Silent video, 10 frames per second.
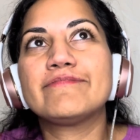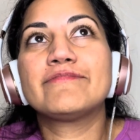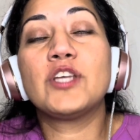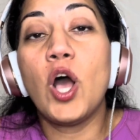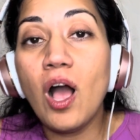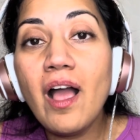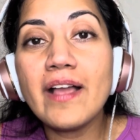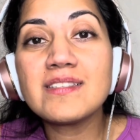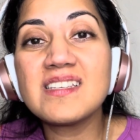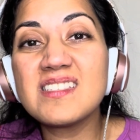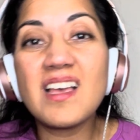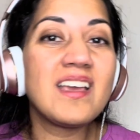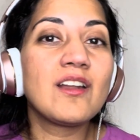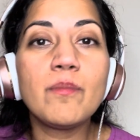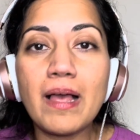taught to suck
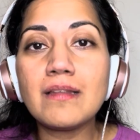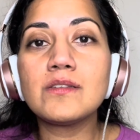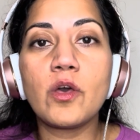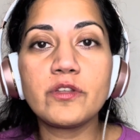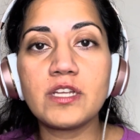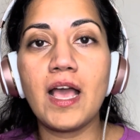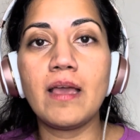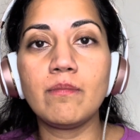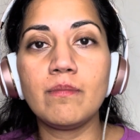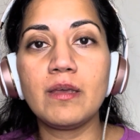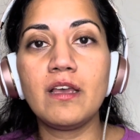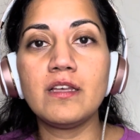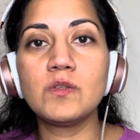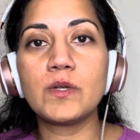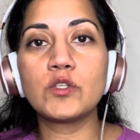in our bellies all the time
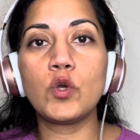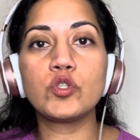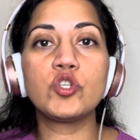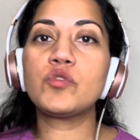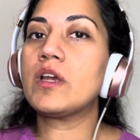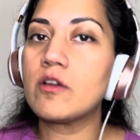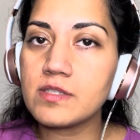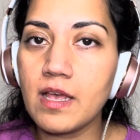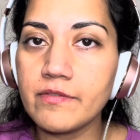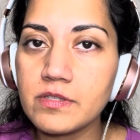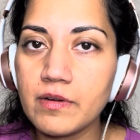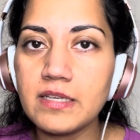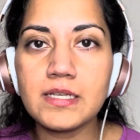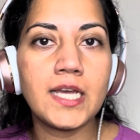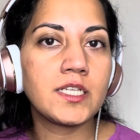because we are told to shrink ourselves, right?
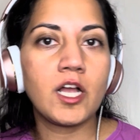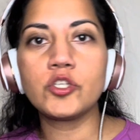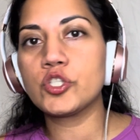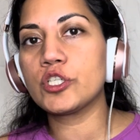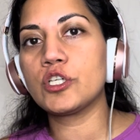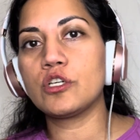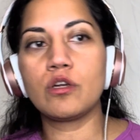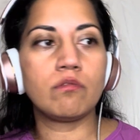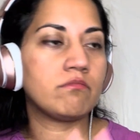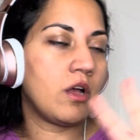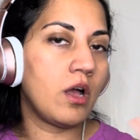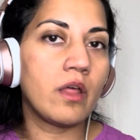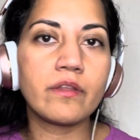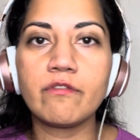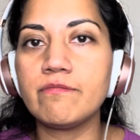Diet culture, all
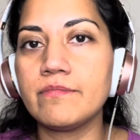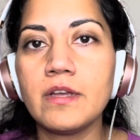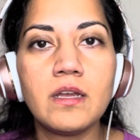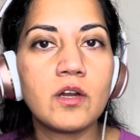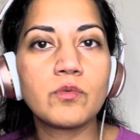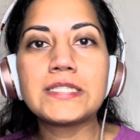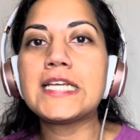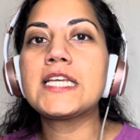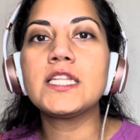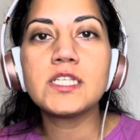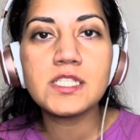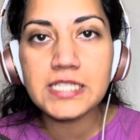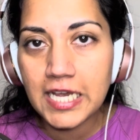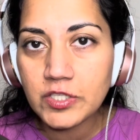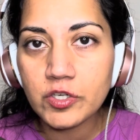the ridiculous
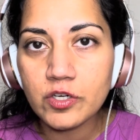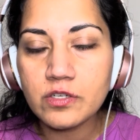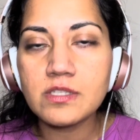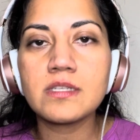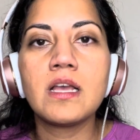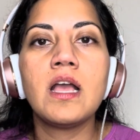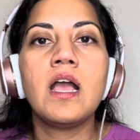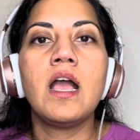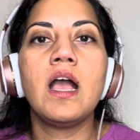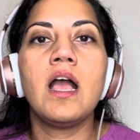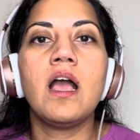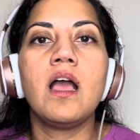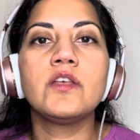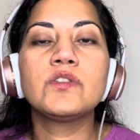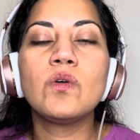standards.
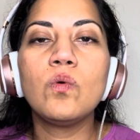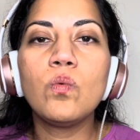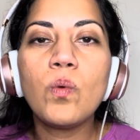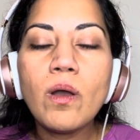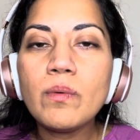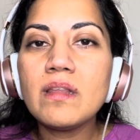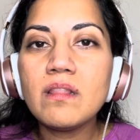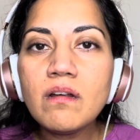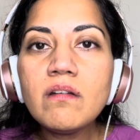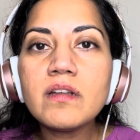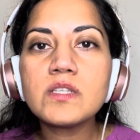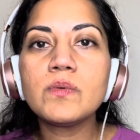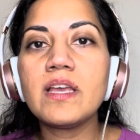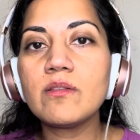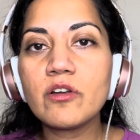So what we learn is
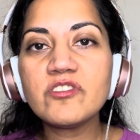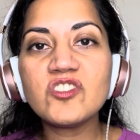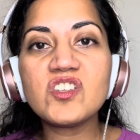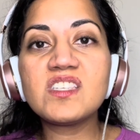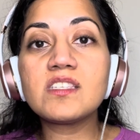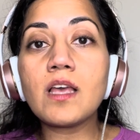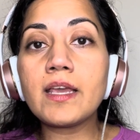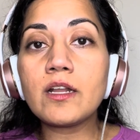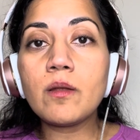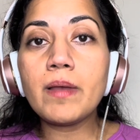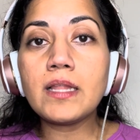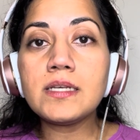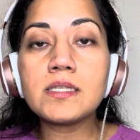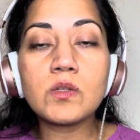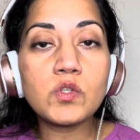we learn to just suck in our
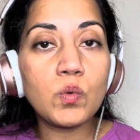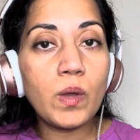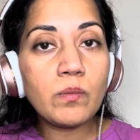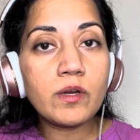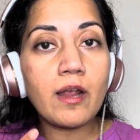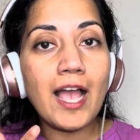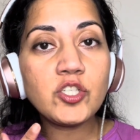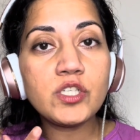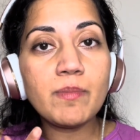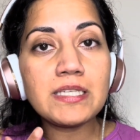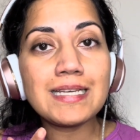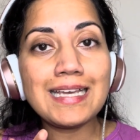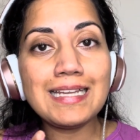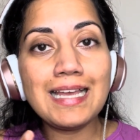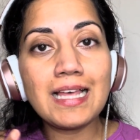bellies. And so when we're actually meant to
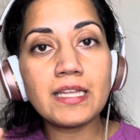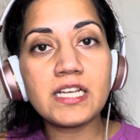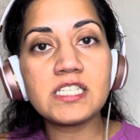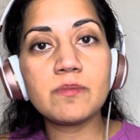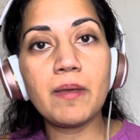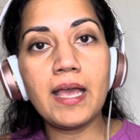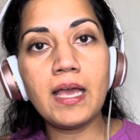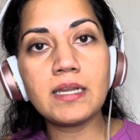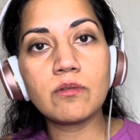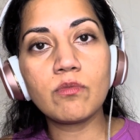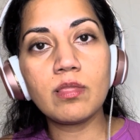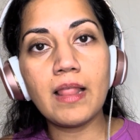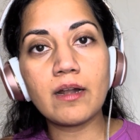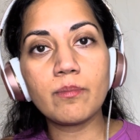inhale and expand and let our